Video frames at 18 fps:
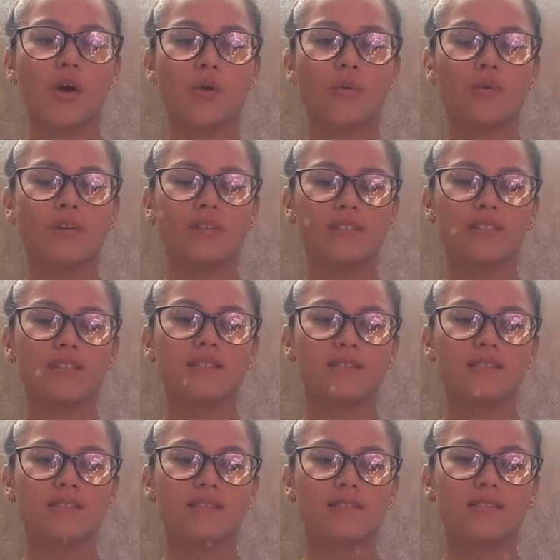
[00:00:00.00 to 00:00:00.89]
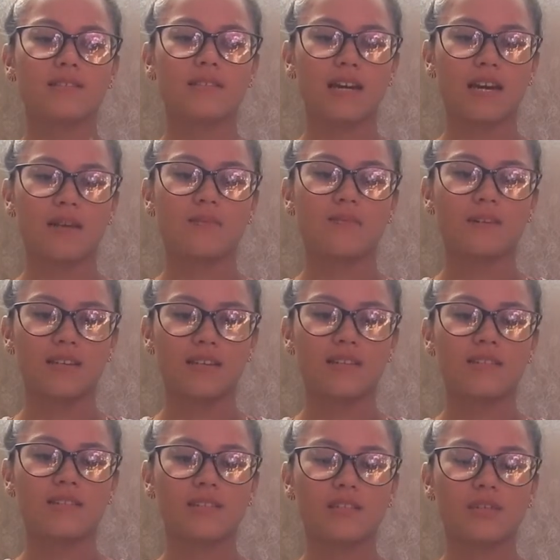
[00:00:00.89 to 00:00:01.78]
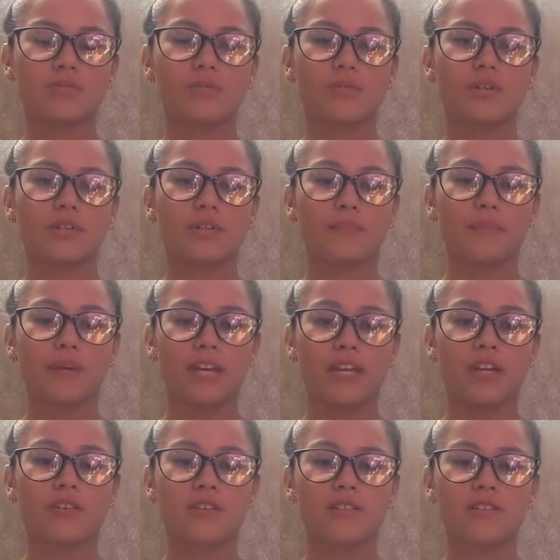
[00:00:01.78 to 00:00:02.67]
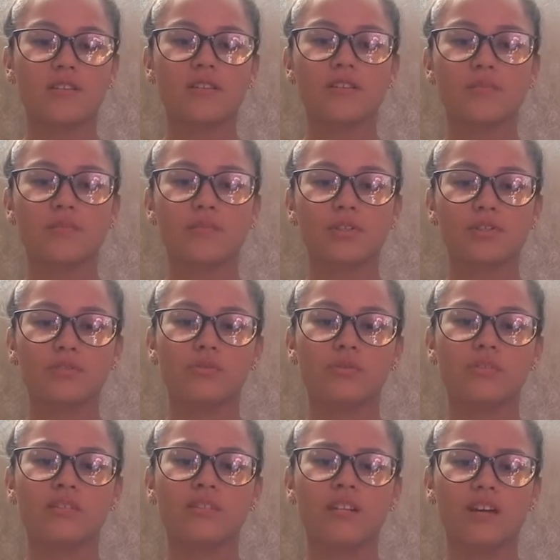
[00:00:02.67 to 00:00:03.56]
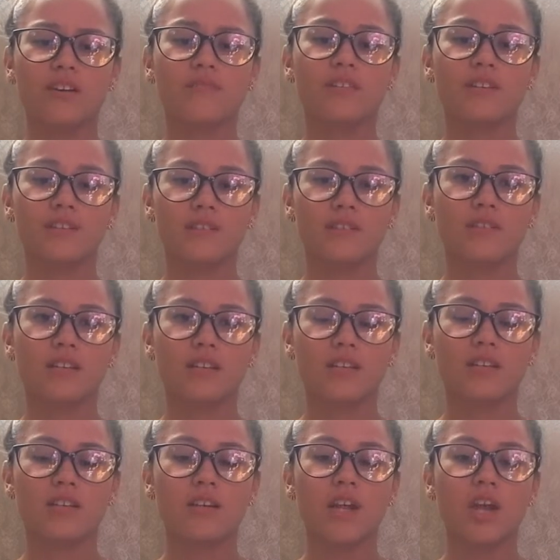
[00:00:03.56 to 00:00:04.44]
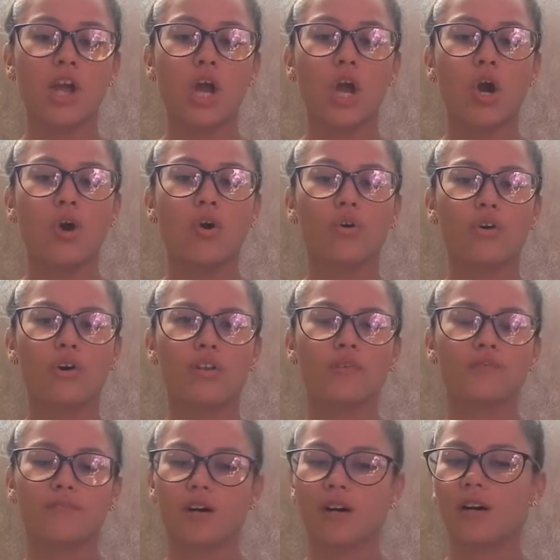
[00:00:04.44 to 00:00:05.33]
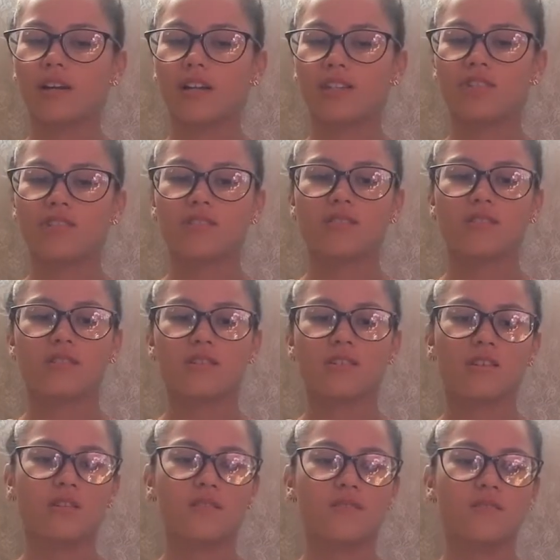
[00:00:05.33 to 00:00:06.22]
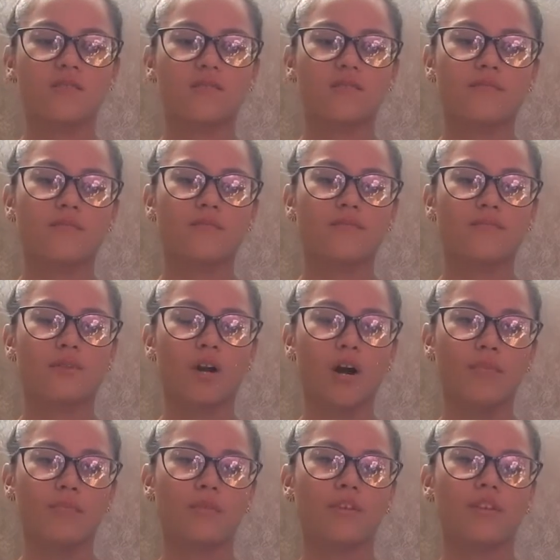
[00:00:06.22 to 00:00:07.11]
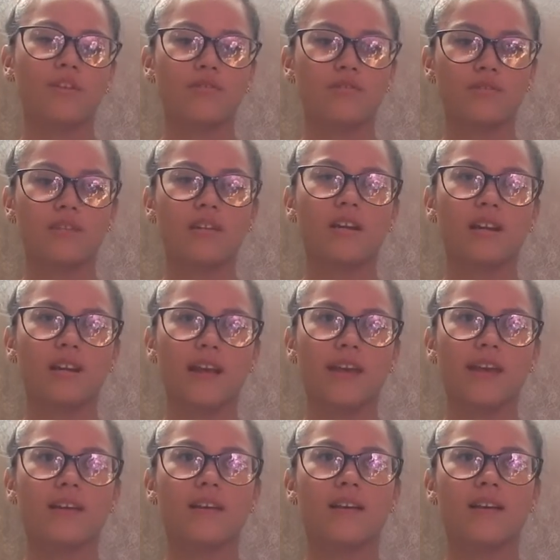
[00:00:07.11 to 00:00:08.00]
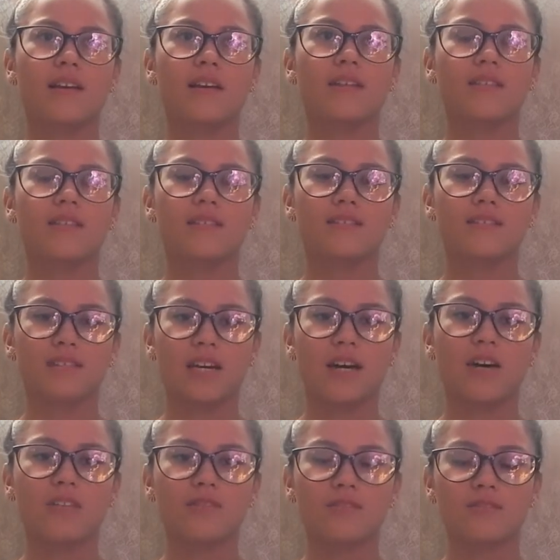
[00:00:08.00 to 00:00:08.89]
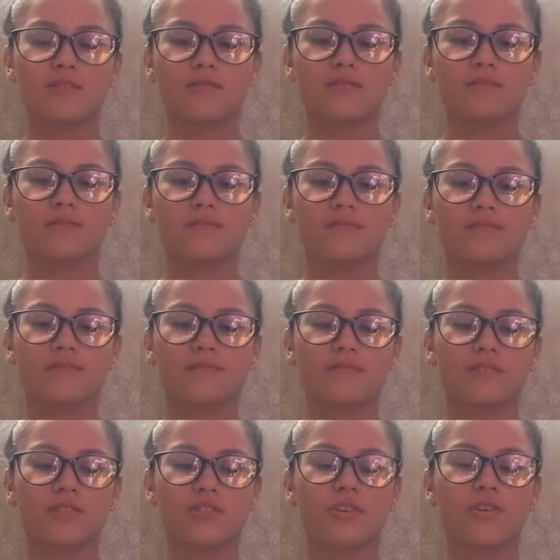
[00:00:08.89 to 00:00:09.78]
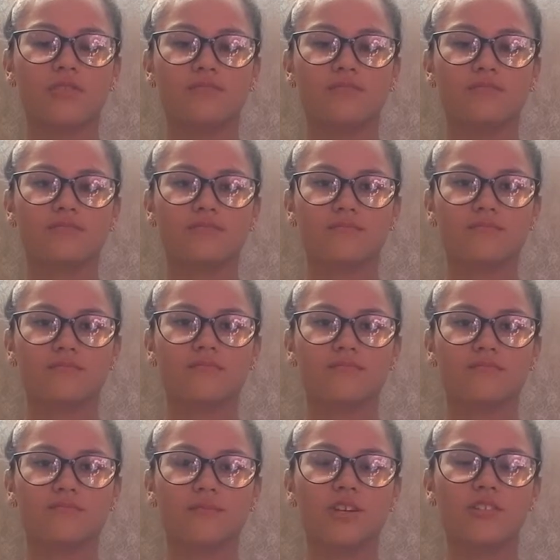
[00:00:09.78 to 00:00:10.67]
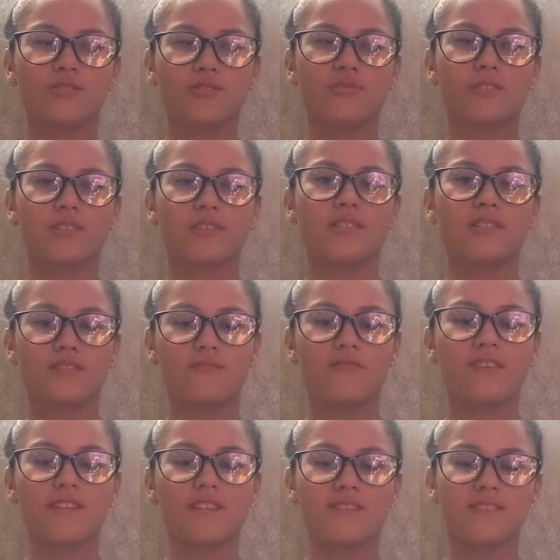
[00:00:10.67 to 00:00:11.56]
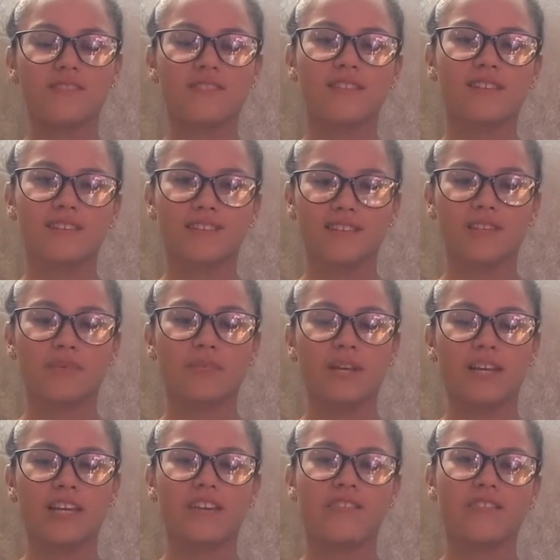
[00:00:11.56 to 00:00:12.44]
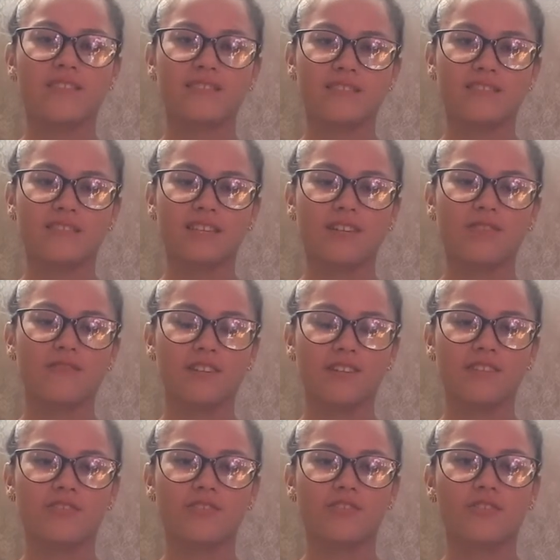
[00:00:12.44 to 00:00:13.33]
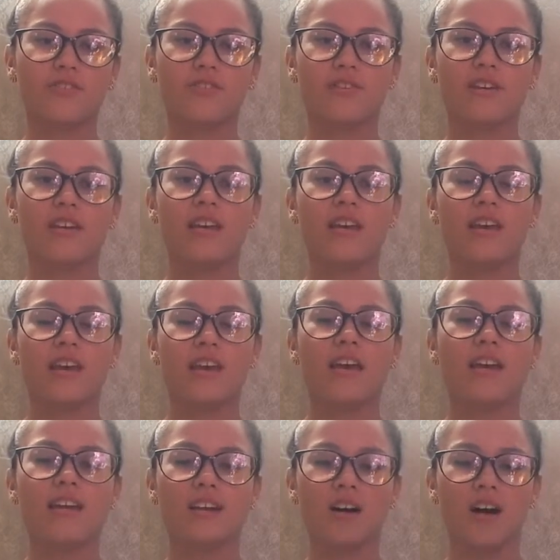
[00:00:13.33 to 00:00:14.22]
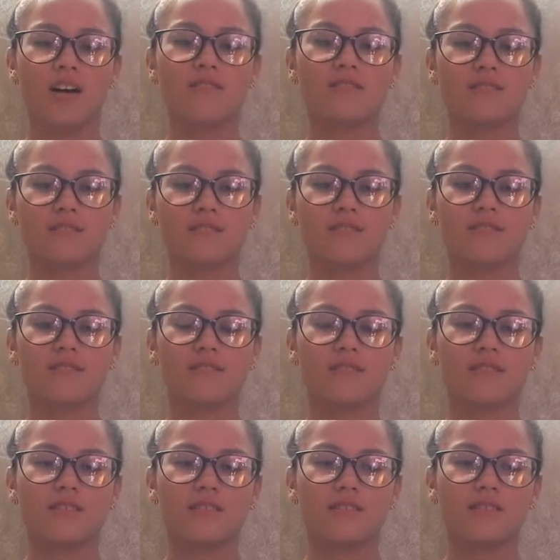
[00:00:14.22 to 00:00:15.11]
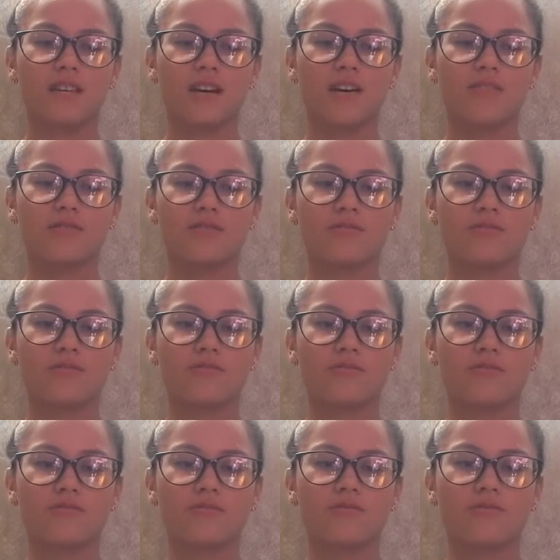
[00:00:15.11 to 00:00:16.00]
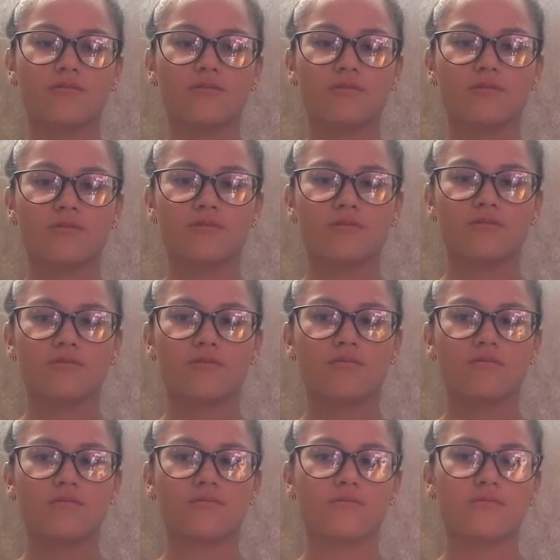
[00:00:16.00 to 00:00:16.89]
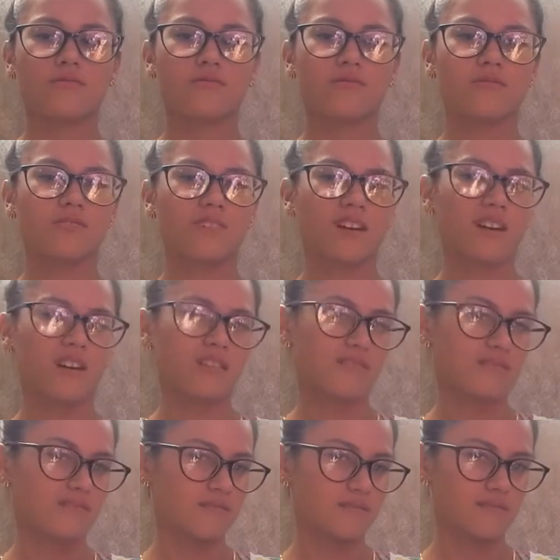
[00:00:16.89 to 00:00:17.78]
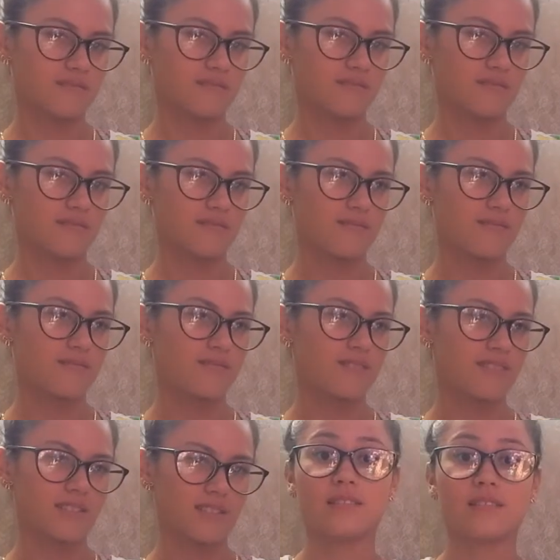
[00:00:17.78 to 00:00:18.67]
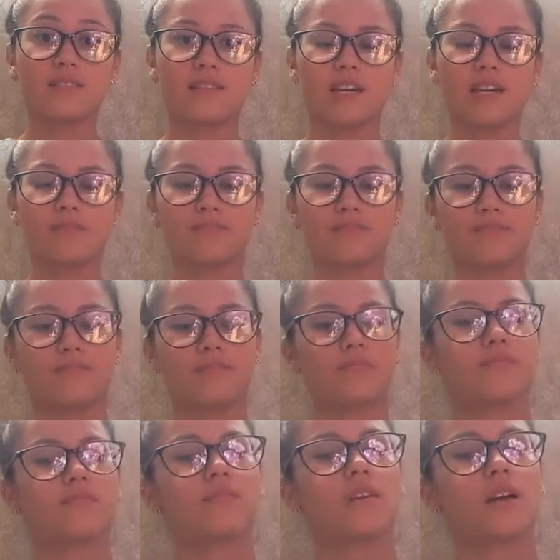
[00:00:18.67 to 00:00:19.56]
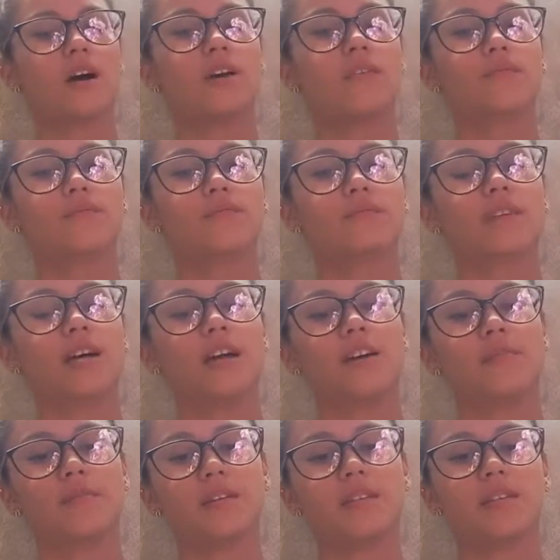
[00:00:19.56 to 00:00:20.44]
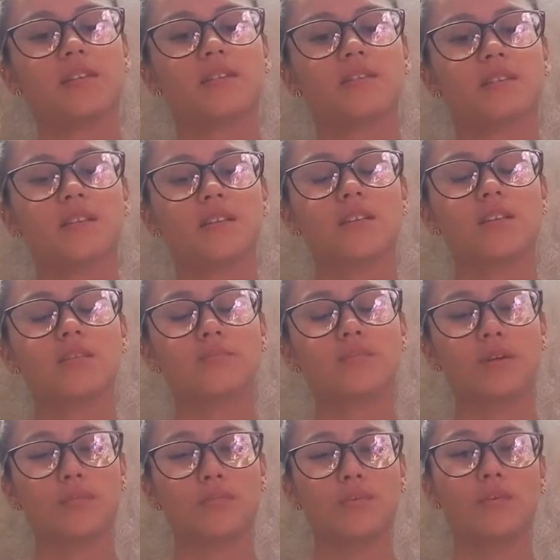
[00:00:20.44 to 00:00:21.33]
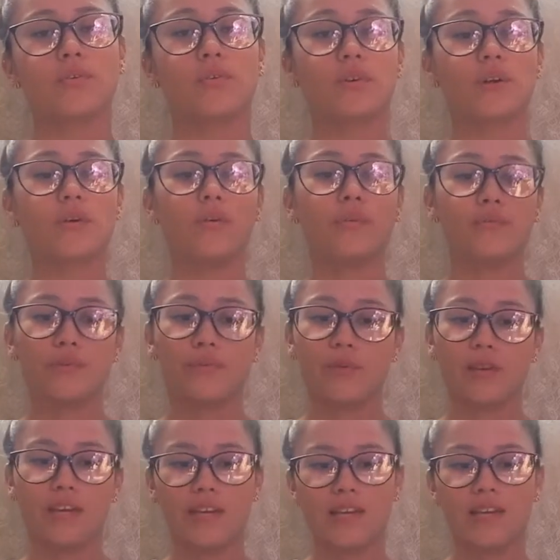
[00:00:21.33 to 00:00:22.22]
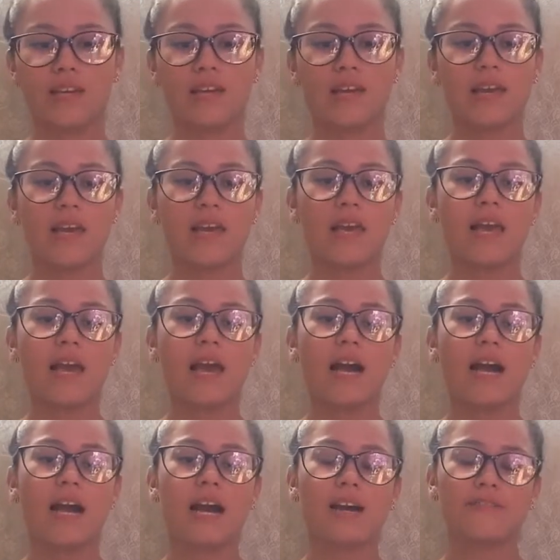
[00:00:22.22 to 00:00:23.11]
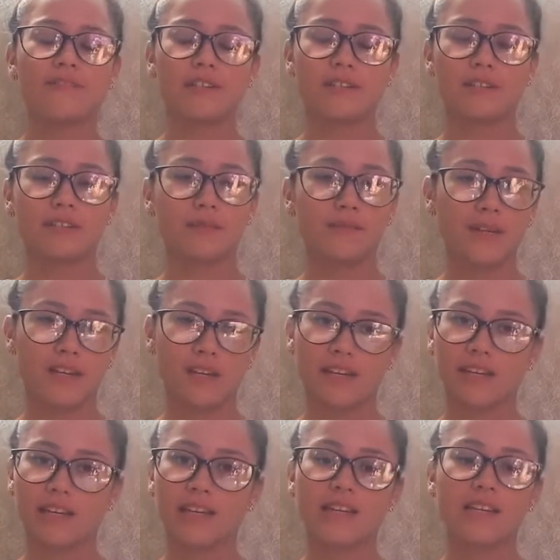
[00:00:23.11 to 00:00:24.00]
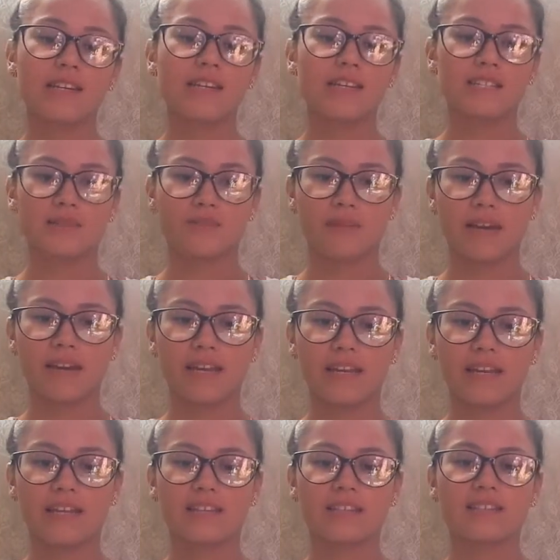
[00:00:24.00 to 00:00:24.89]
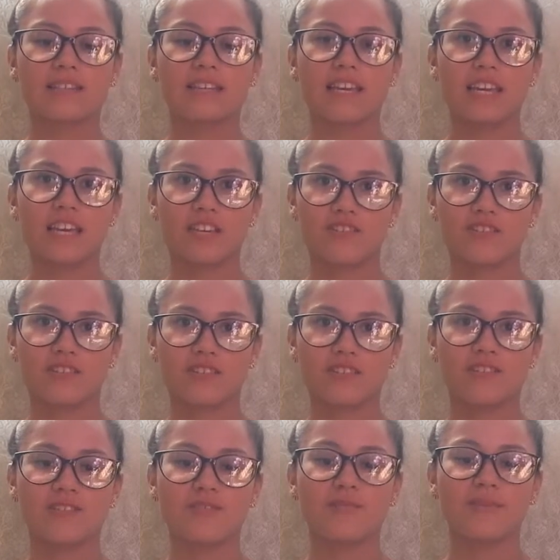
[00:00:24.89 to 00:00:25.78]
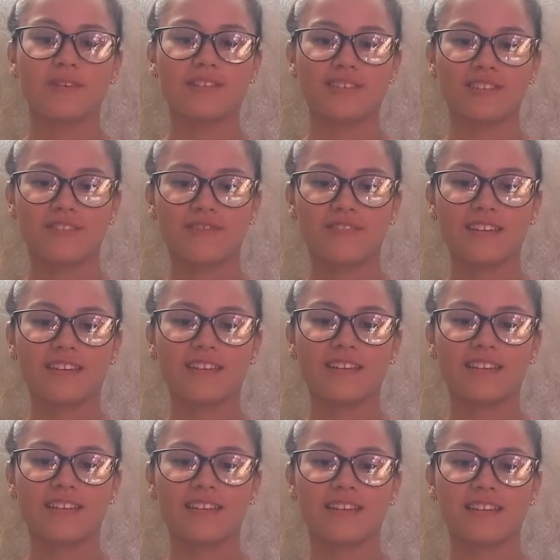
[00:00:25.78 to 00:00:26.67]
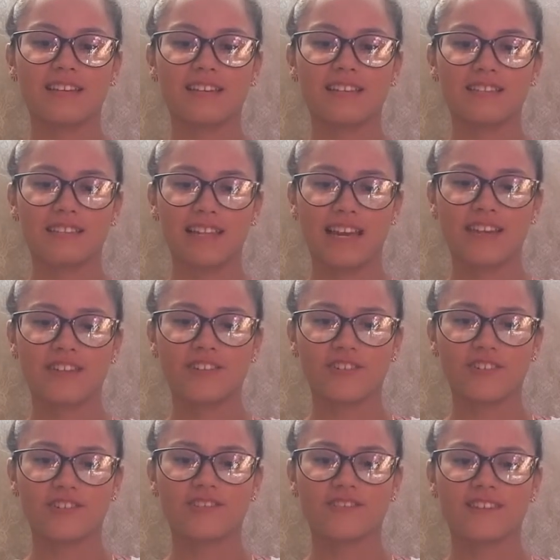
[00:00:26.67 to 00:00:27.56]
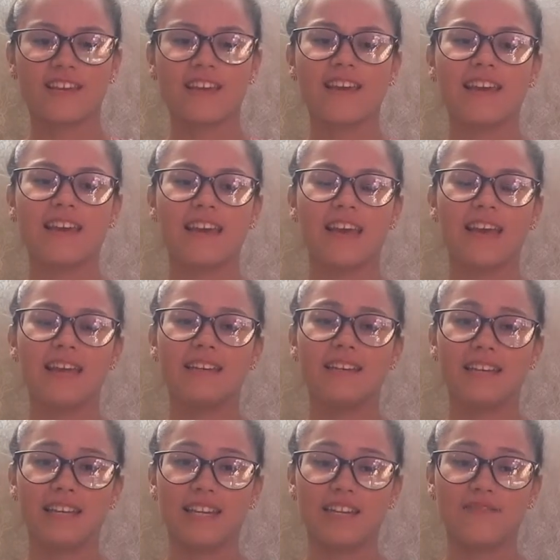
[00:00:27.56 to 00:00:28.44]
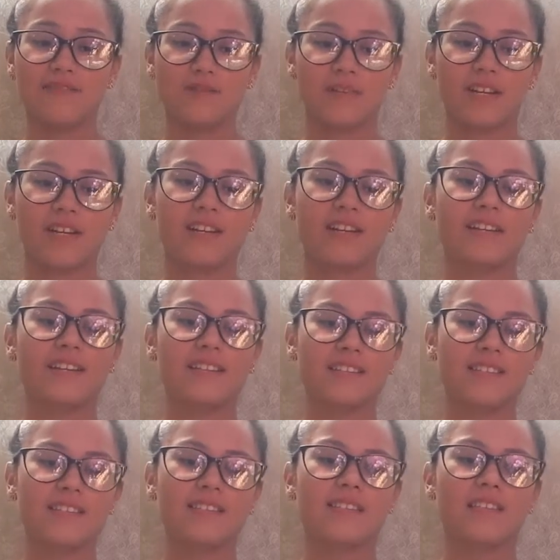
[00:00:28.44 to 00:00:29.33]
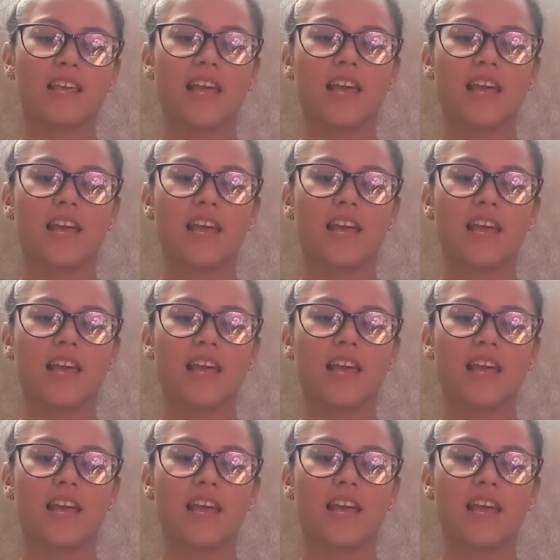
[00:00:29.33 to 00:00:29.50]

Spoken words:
what this type is where the pancreas doesn't produce enough insulin, or the body just doesn't properly use it, like the cells don't want to receive the insulin that the pancreas is giving, so it causes cells to die. This type of diabetes is people who are overweight, African American, Hispanics, Asian, Pacific Islanders, and Native Americans.